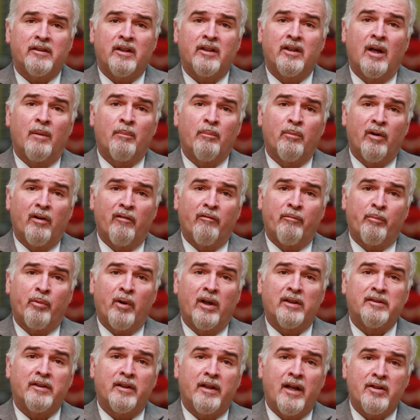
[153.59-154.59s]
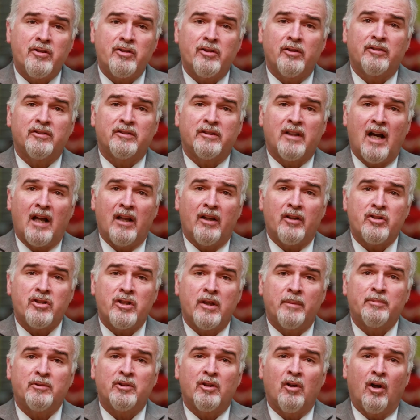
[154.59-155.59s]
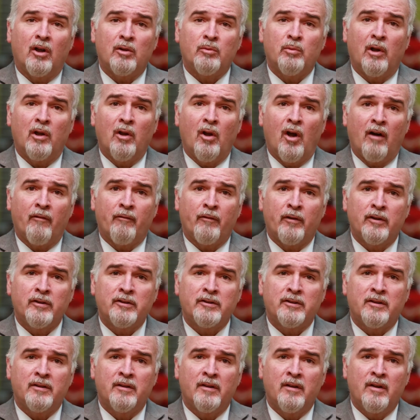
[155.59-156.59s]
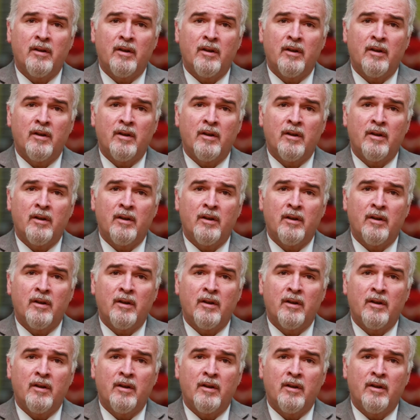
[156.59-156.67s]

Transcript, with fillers: the number of presidential scholarships Caldwell offers,